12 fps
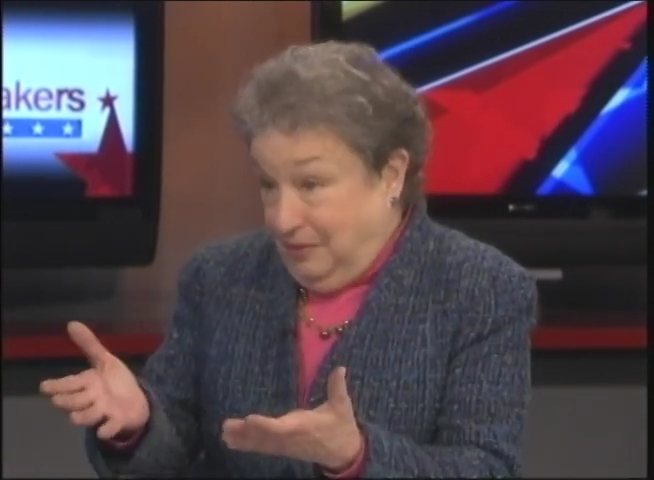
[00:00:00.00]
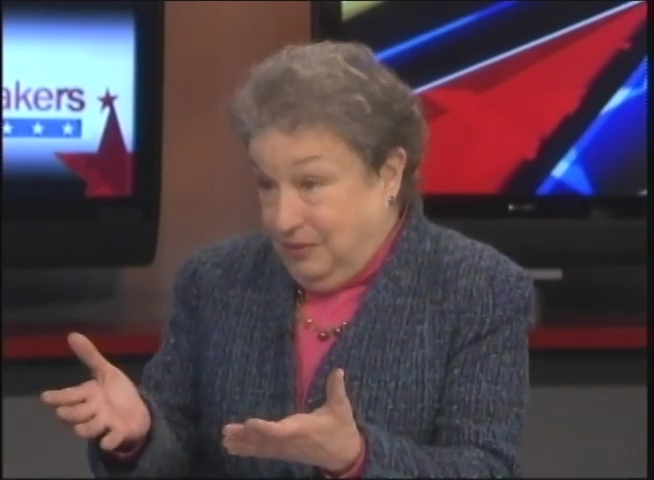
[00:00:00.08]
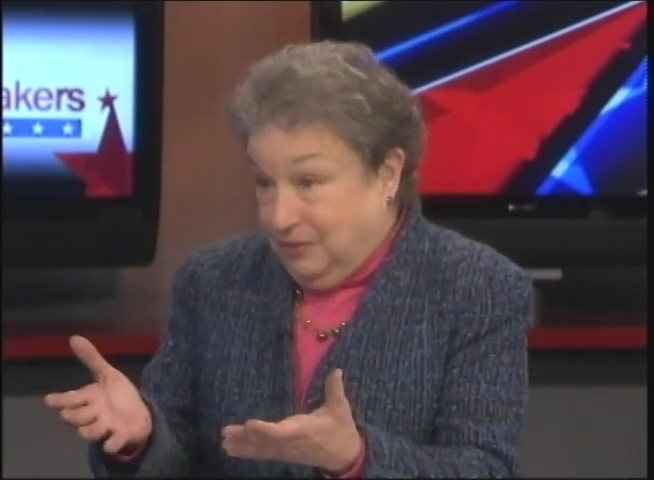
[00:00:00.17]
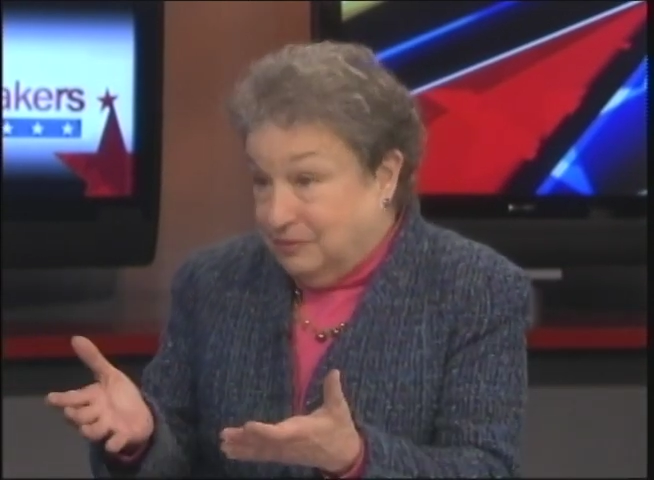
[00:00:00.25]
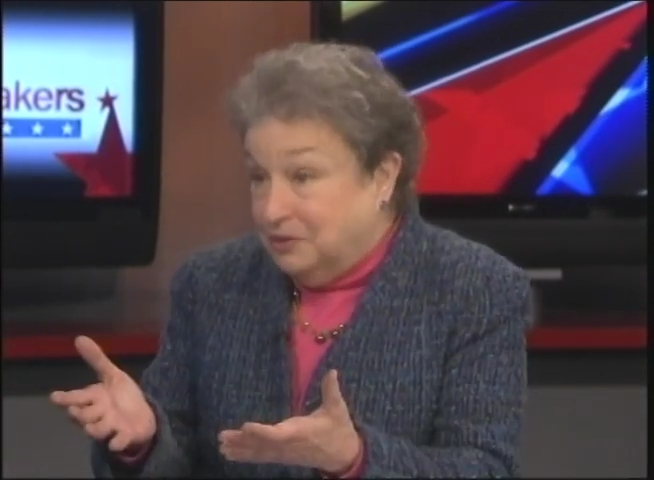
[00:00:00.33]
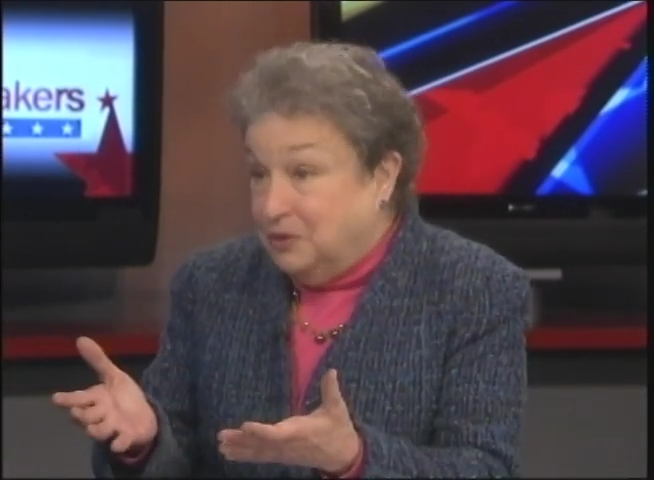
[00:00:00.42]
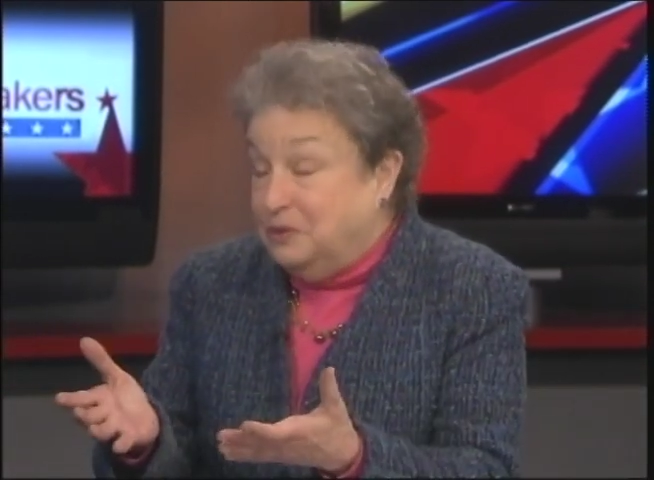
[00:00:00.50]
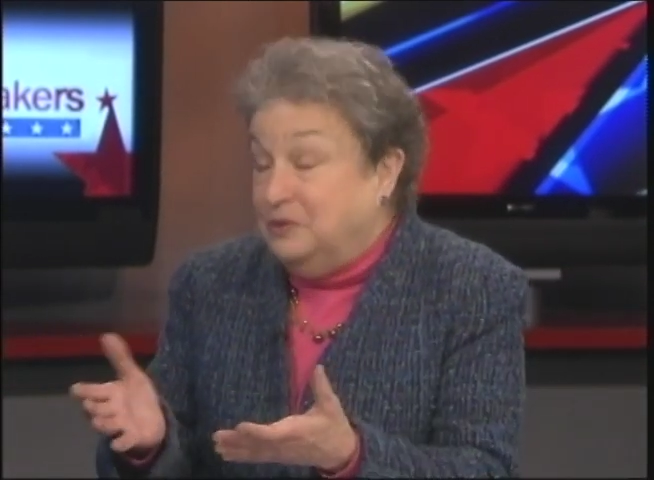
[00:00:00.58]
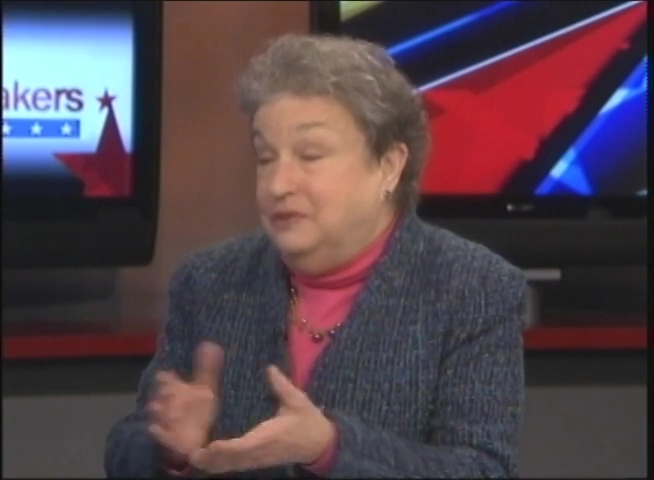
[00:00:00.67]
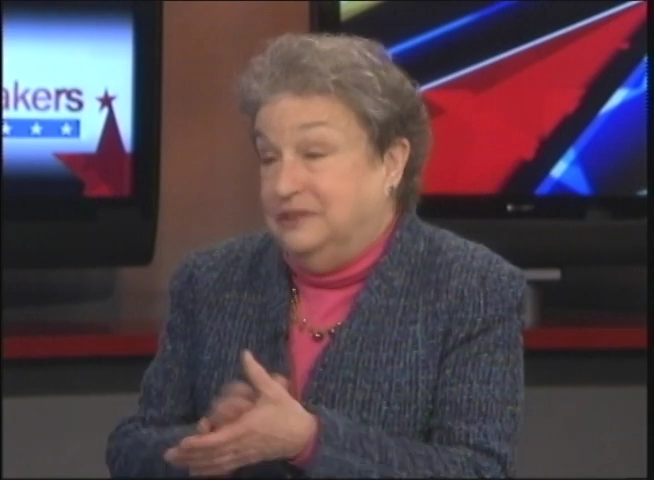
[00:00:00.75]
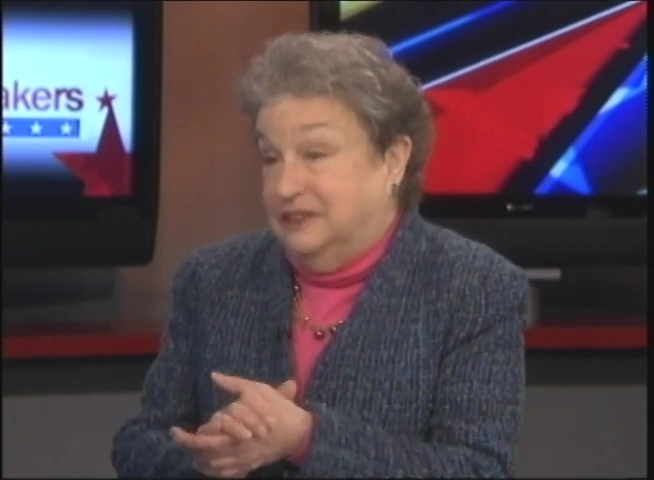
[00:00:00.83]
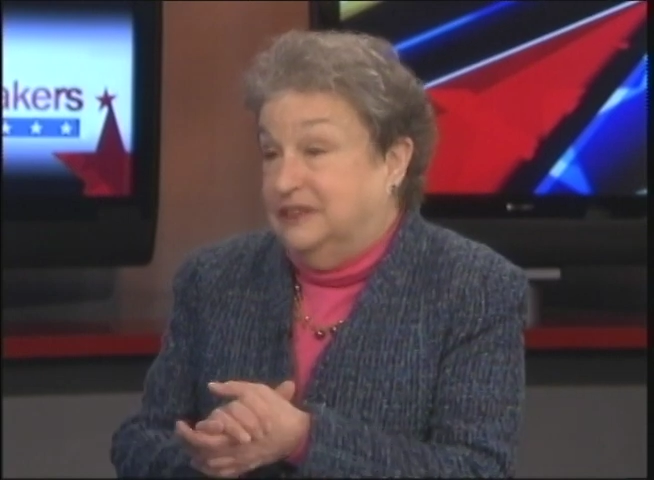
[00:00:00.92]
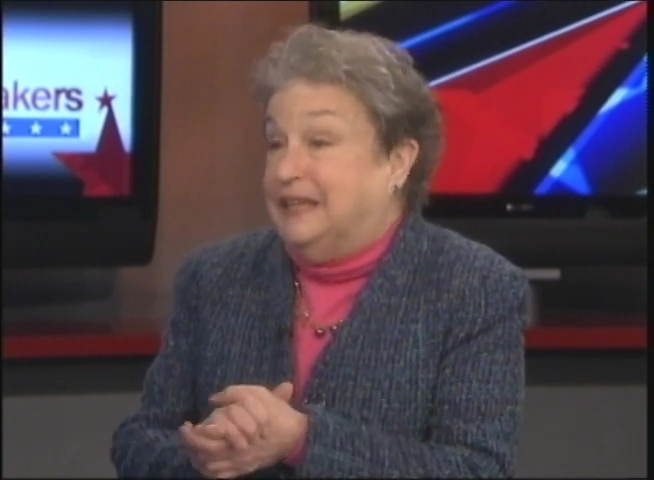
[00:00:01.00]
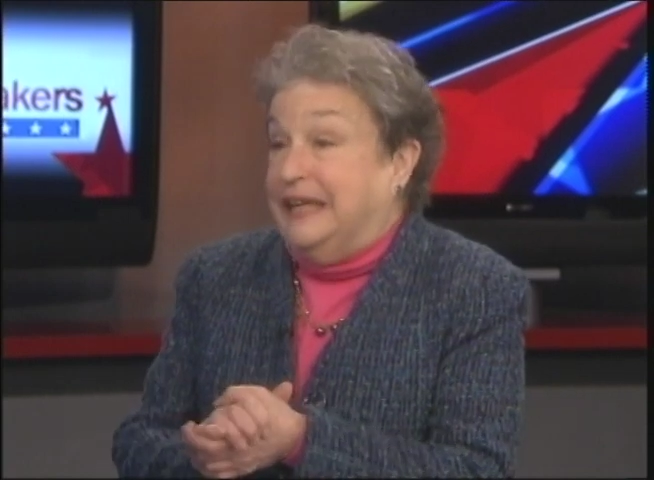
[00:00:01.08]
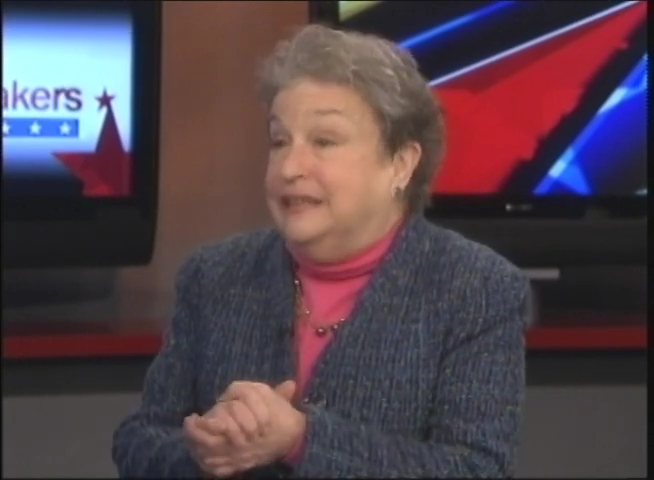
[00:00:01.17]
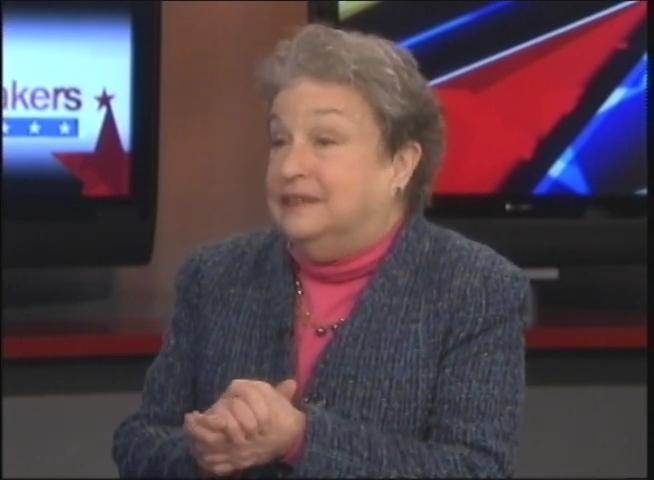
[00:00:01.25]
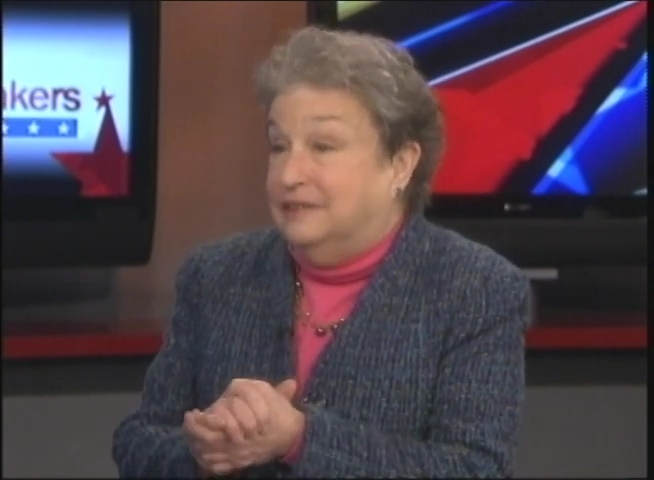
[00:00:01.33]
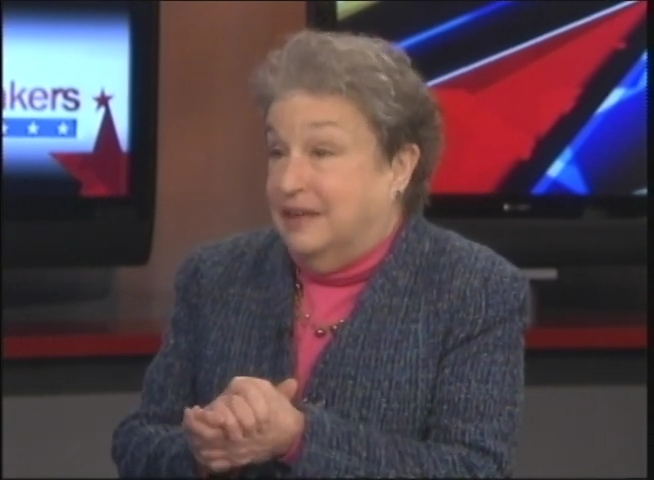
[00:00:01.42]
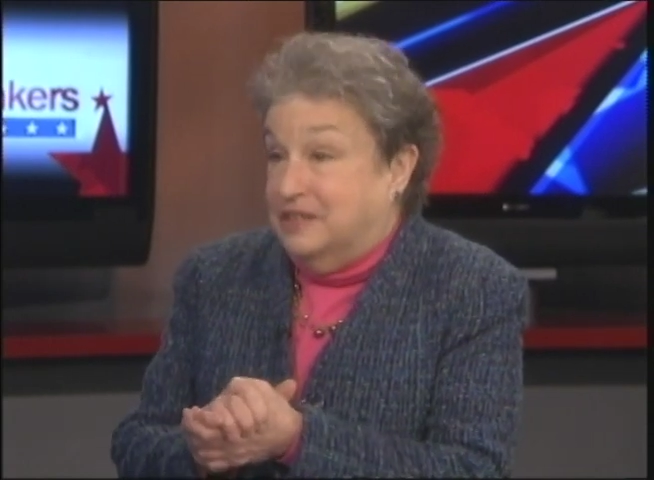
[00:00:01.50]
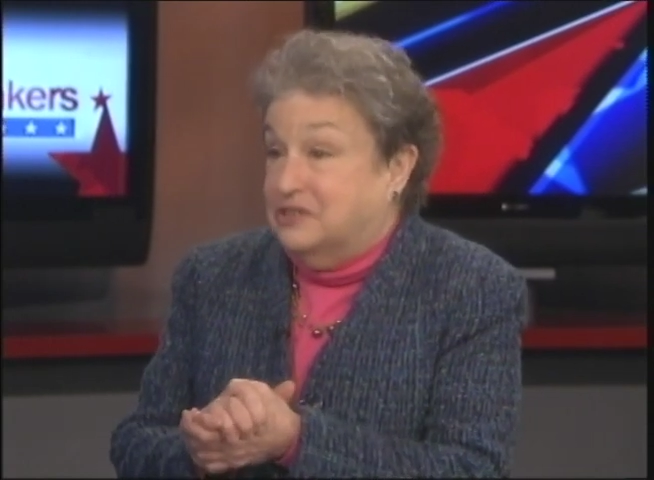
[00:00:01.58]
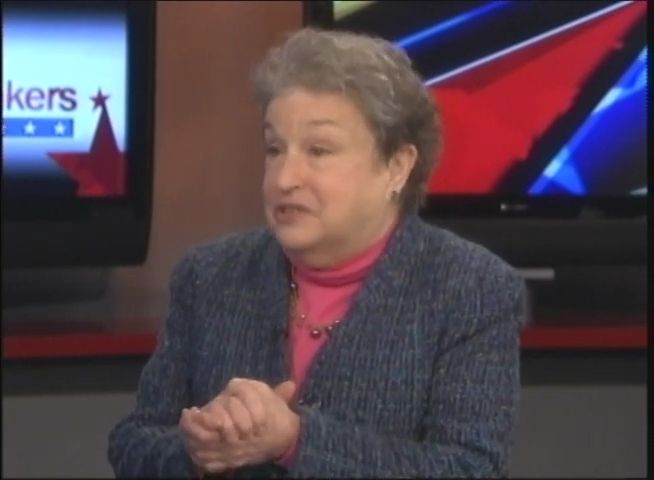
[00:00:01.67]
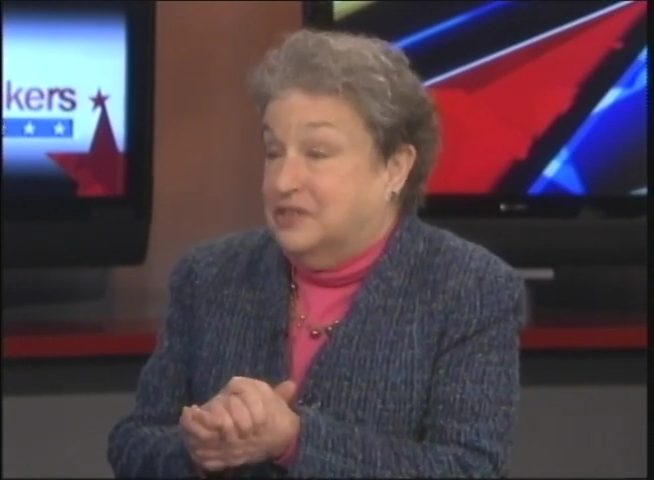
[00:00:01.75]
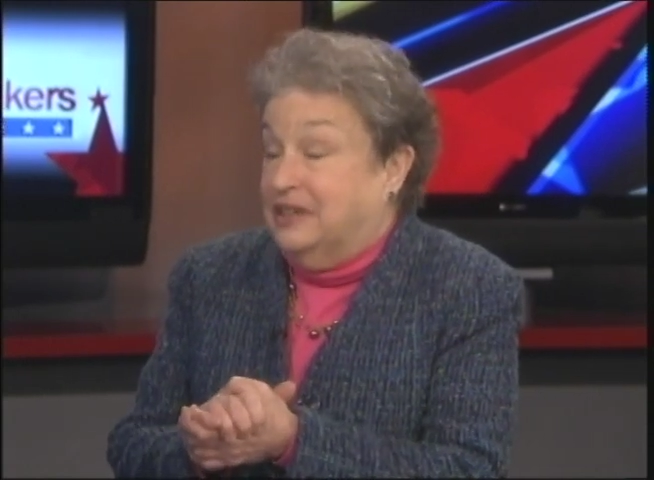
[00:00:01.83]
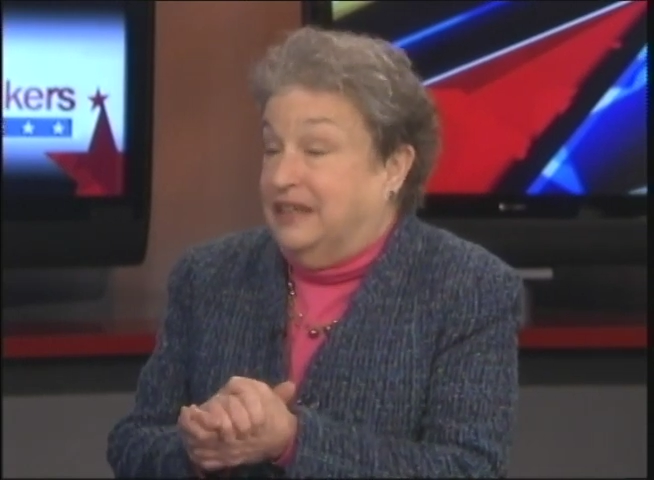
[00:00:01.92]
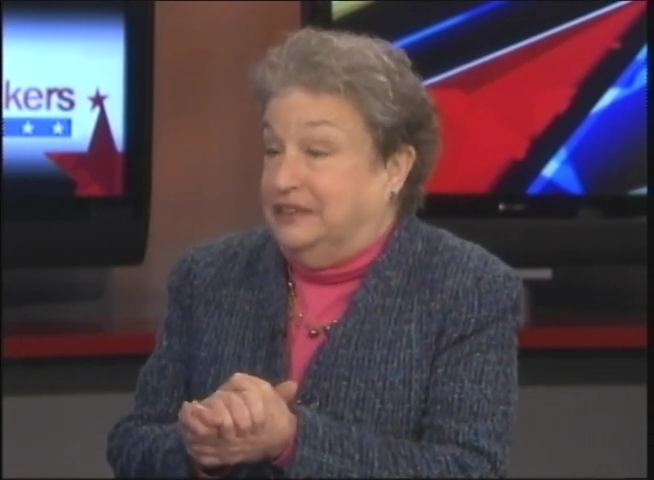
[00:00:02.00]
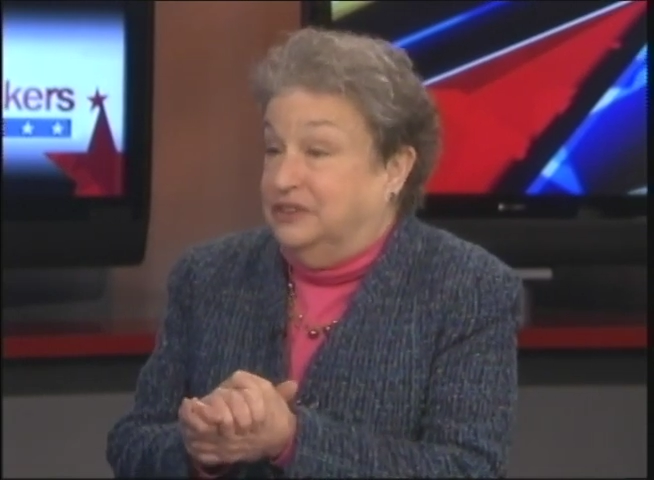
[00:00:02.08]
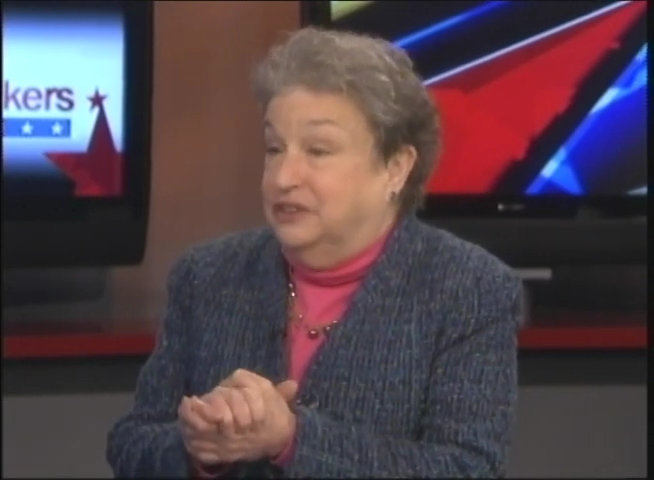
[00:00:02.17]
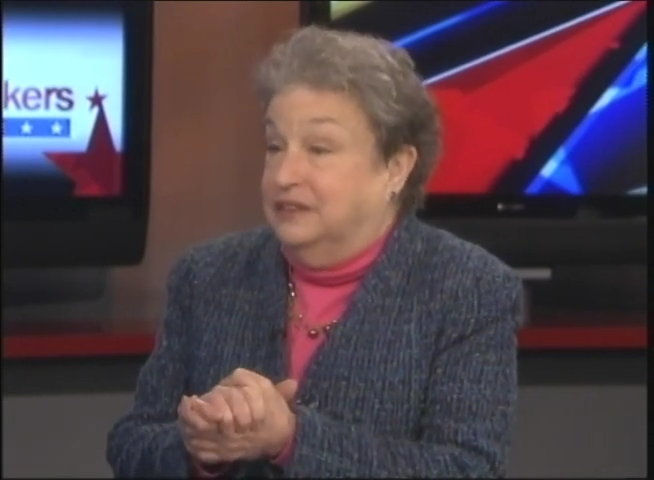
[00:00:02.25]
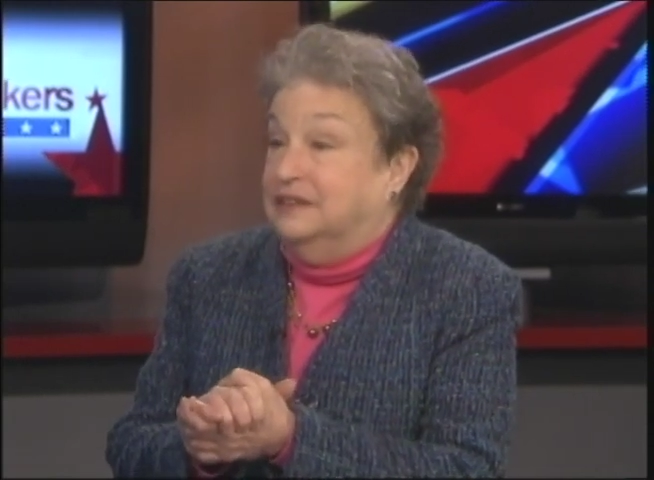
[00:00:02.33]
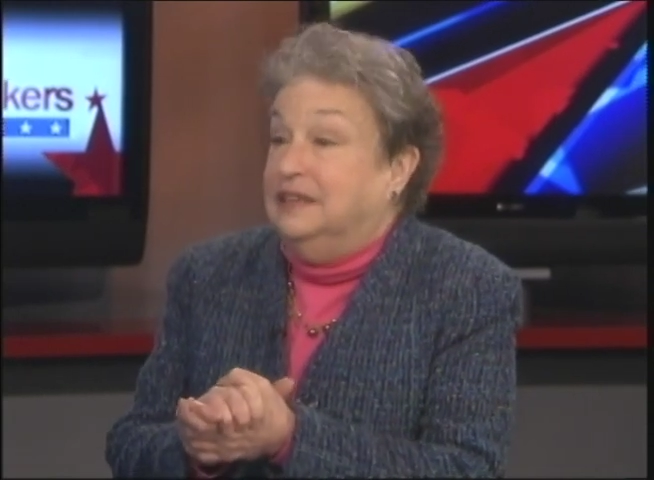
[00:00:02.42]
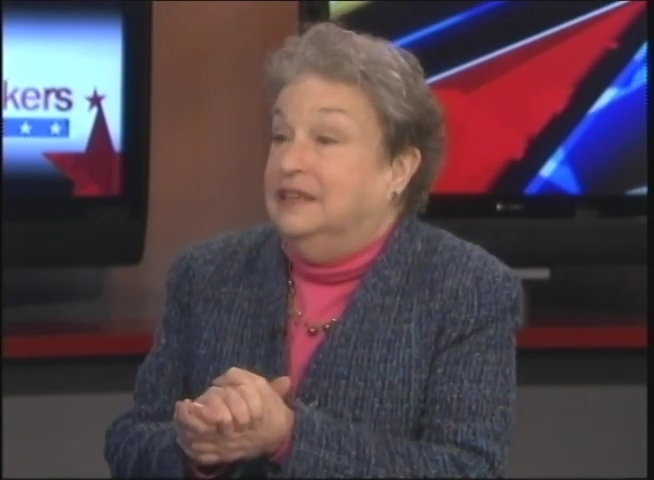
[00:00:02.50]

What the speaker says: through state legislation